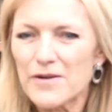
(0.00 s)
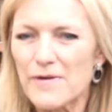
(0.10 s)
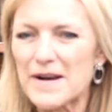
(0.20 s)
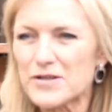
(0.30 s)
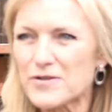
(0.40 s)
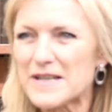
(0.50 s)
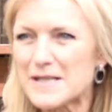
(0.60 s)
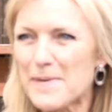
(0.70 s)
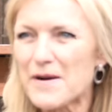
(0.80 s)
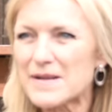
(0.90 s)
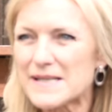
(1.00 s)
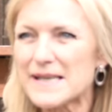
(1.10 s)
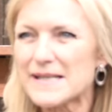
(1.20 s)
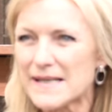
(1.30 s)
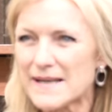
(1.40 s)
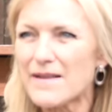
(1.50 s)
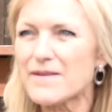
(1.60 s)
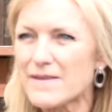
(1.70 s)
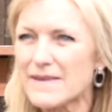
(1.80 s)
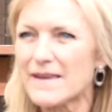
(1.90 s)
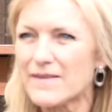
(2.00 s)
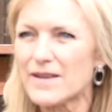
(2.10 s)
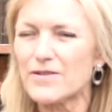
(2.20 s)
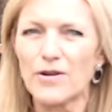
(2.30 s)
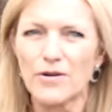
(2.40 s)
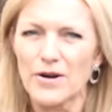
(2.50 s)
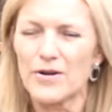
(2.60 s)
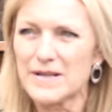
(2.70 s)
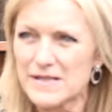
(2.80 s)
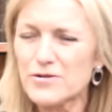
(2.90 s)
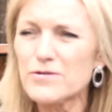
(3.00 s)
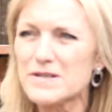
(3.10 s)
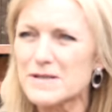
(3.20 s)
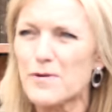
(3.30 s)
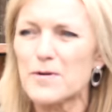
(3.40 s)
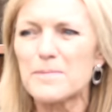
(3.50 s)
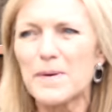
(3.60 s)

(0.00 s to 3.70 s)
greater transparency is another thing that not only students want,